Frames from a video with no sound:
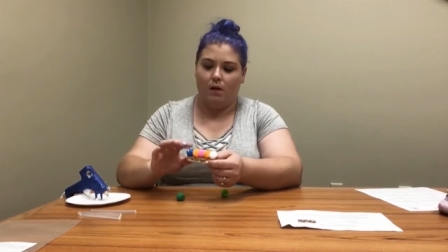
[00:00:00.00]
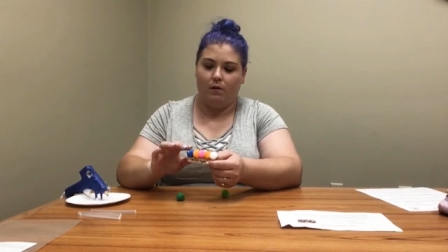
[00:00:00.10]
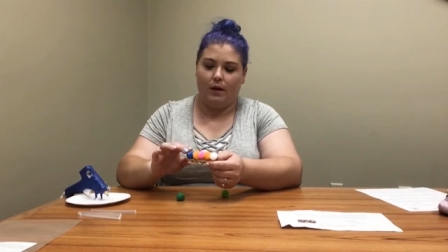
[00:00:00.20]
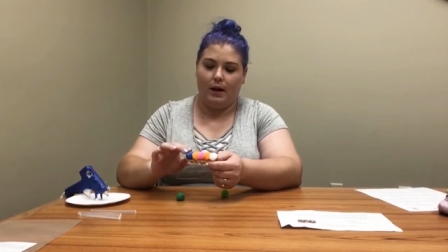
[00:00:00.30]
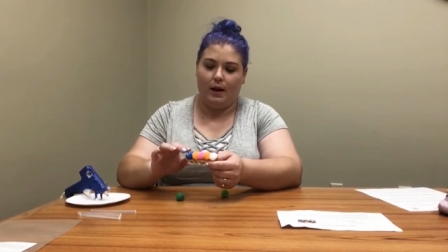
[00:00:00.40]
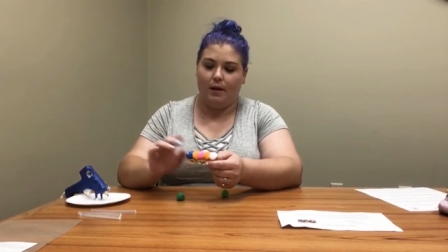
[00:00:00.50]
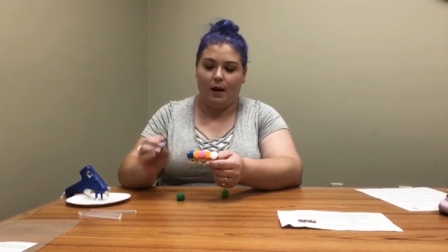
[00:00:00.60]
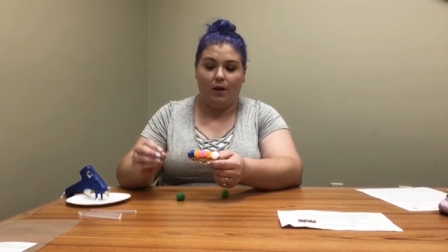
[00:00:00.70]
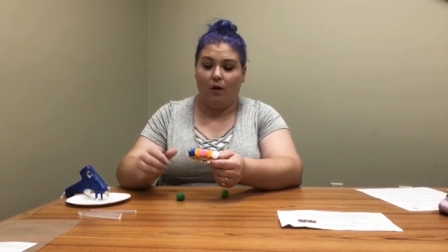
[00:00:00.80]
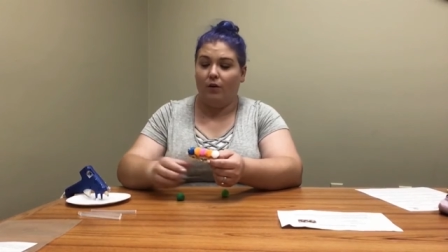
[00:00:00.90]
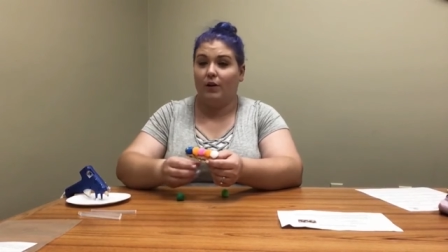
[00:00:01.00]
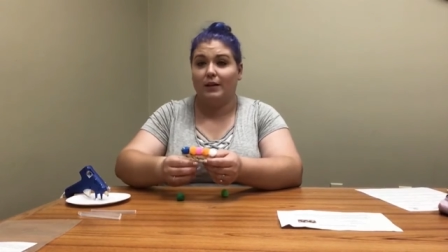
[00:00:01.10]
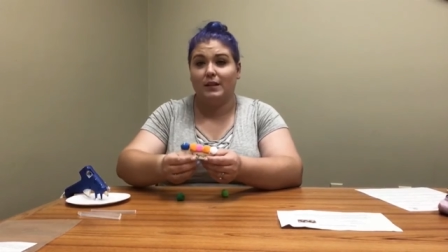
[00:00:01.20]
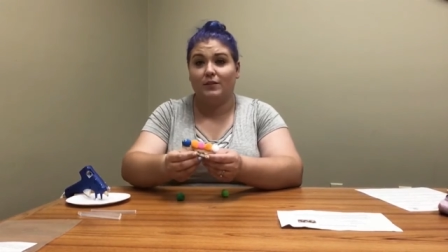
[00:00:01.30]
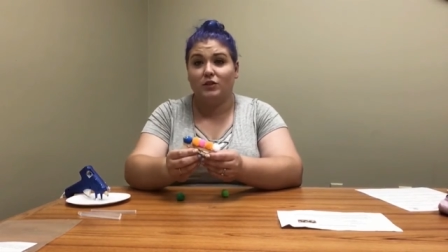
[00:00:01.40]
Alright, now all you
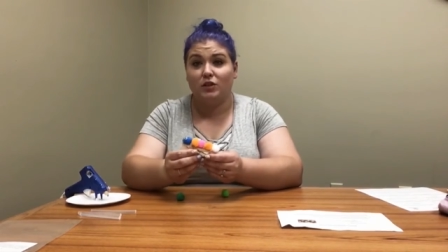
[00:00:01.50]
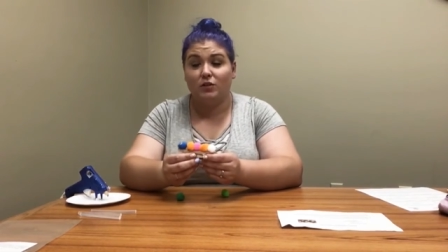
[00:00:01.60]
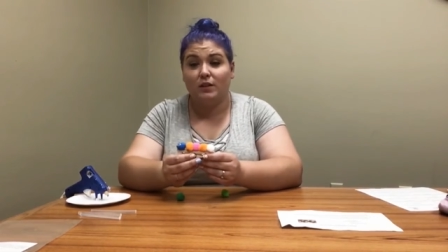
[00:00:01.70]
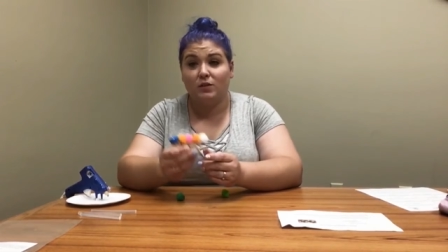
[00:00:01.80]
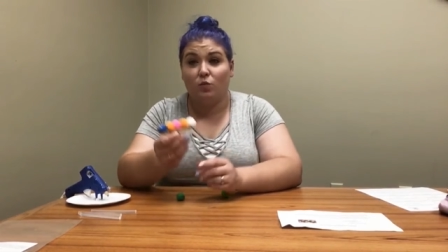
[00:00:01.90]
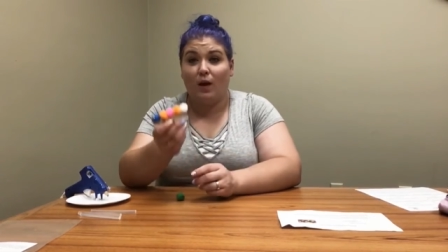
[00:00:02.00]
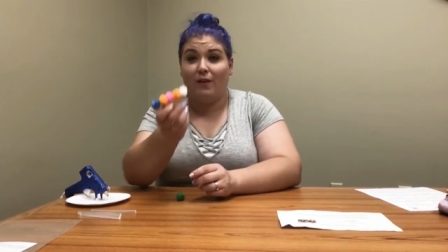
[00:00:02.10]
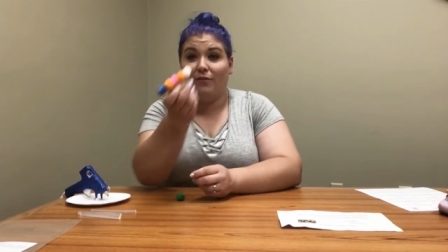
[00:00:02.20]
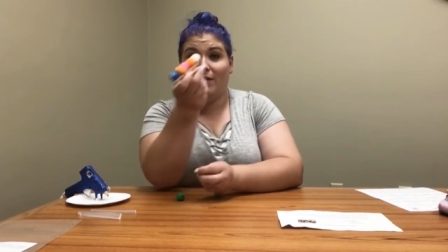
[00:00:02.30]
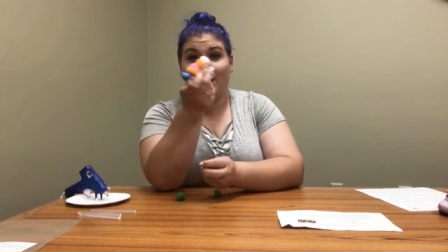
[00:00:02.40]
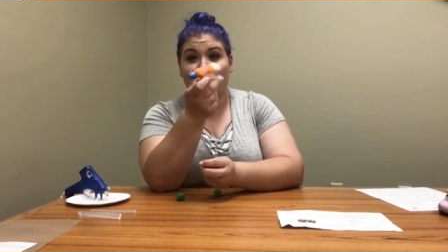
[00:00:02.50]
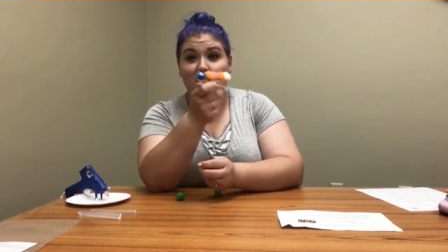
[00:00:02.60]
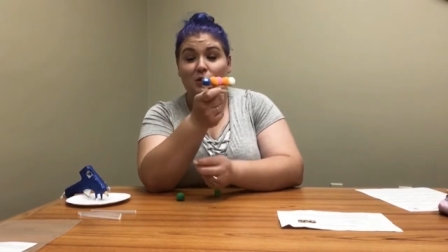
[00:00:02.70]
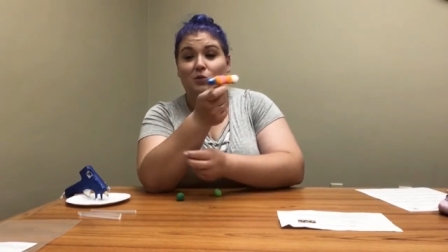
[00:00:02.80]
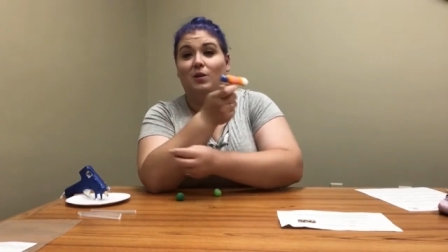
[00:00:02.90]
guys have to do is wait for them
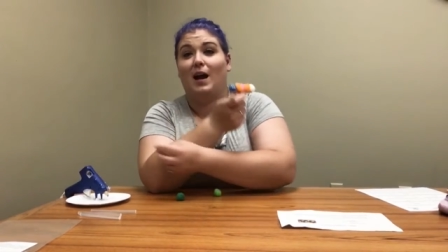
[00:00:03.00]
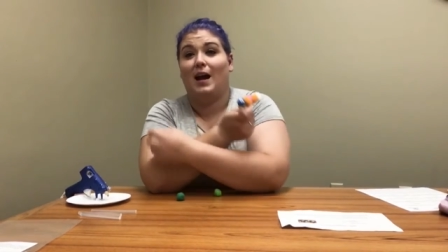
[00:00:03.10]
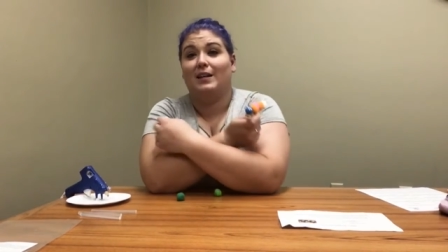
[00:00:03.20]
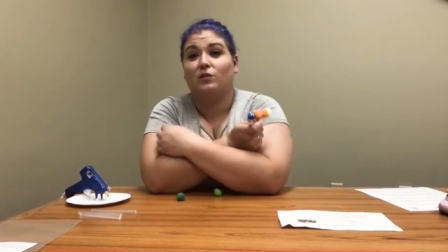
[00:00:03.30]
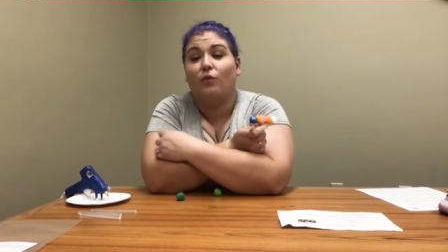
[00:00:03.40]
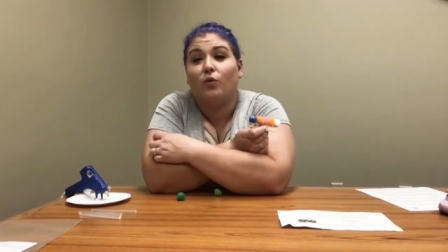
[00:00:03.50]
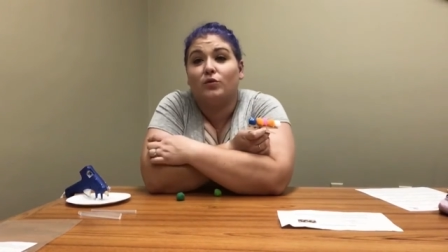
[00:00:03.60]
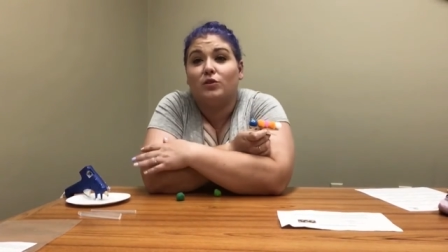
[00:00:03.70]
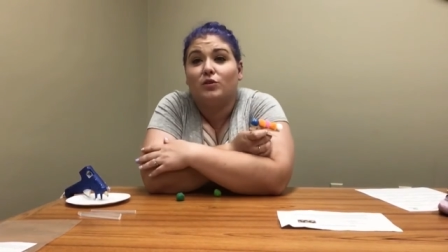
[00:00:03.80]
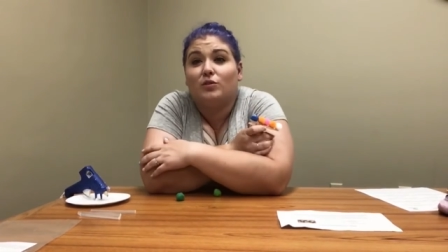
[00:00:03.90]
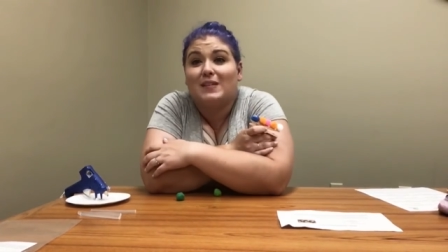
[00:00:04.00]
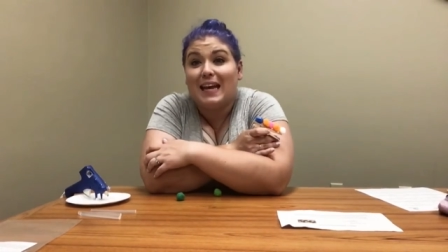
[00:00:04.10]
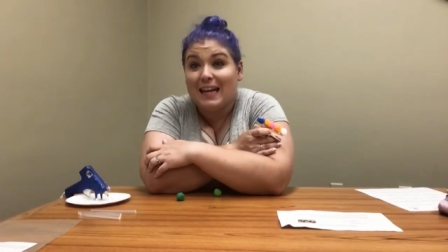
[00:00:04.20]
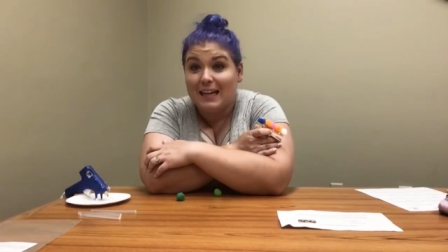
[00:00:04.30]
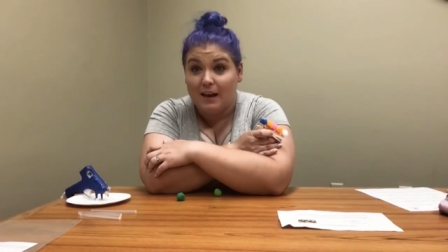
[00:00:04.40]
to dry. So of course you can use
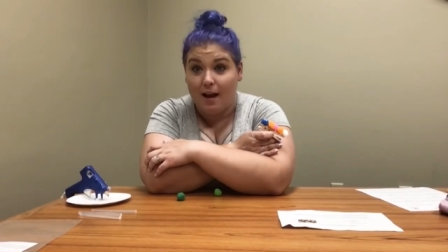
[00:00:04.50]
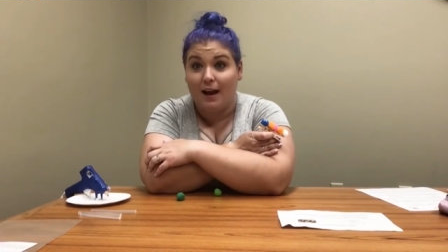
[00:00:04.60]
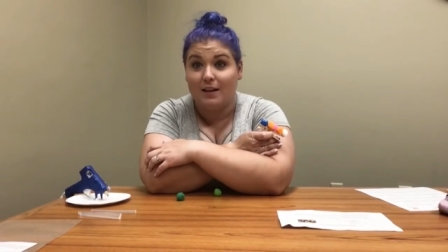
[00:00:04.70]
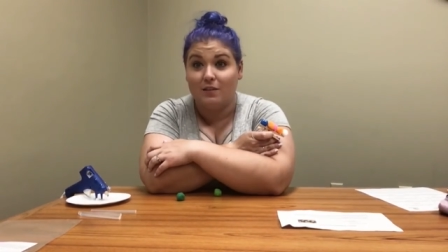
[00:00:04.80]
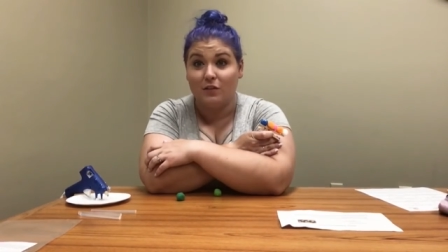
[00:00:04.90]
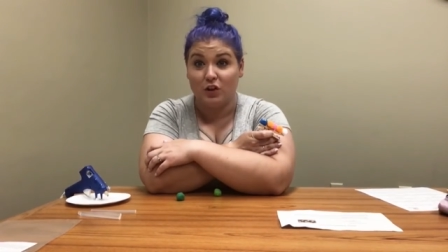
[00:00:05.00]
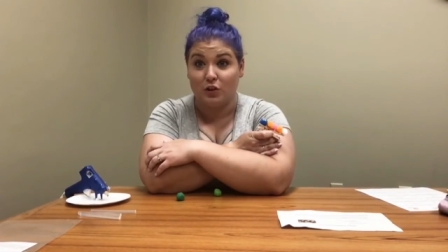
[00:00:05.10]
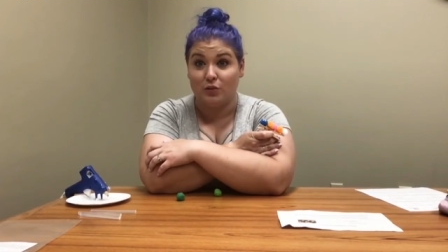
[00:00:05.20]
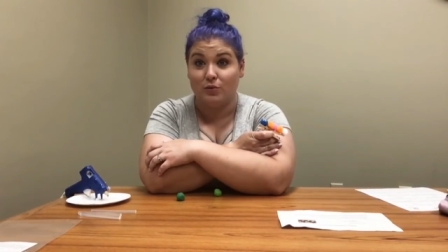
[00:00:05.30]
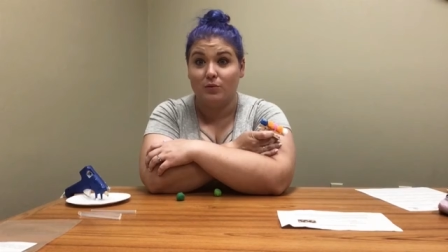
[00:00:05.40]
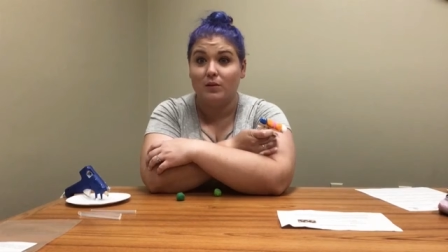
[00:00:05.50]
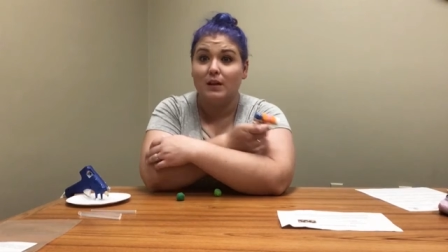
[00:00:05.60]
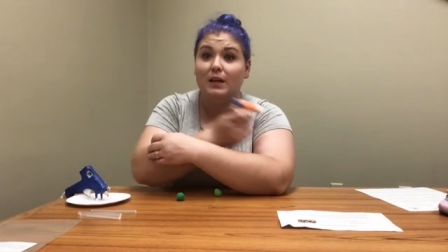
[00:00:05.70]
any kind of glue.